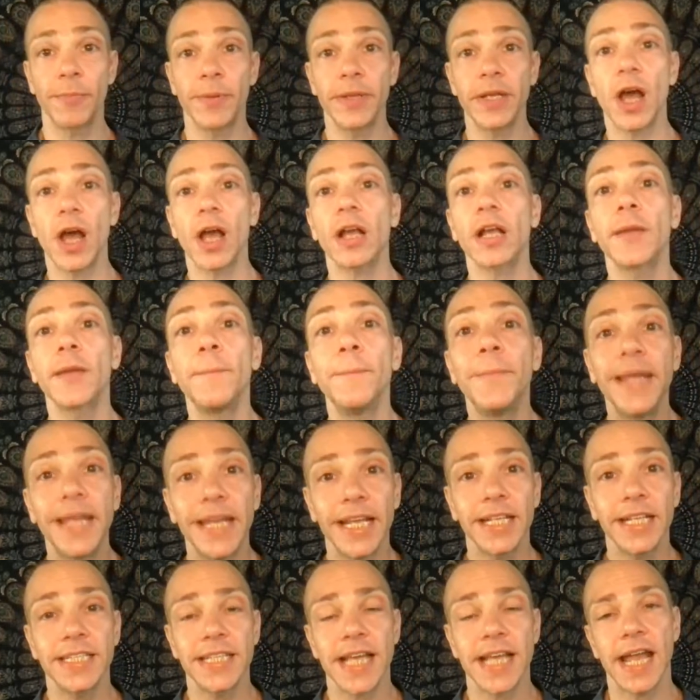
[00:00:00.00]
but not
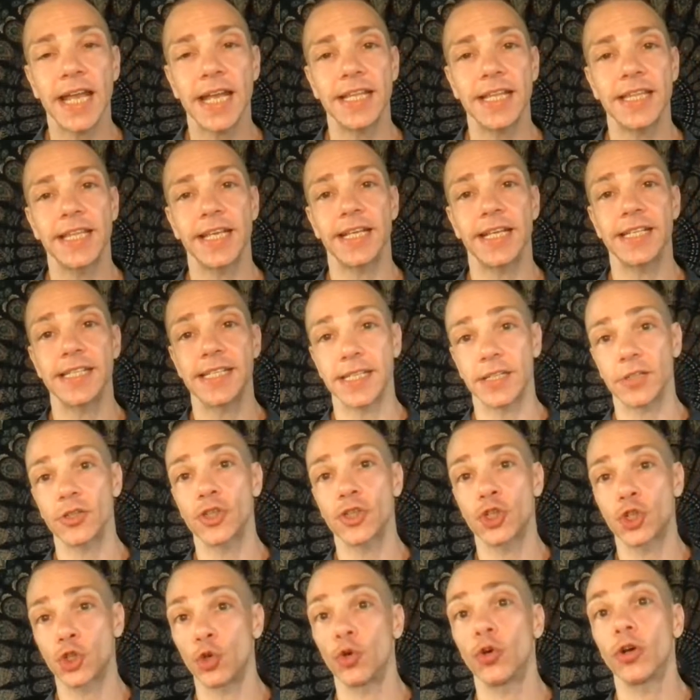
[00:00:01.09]
committing to anything until
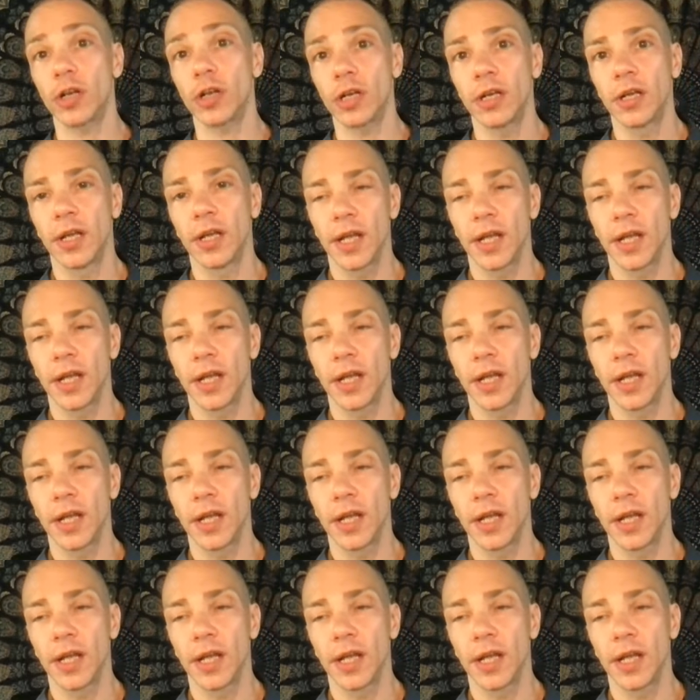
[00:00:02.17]
sure.